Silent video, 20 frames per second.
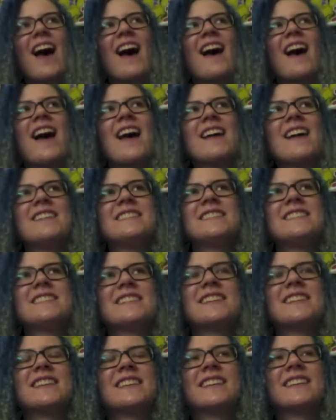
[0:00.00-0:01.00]
and
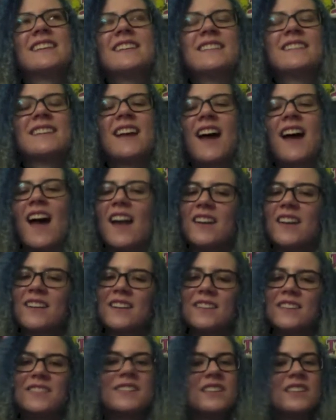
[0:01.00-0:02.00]
I don't know.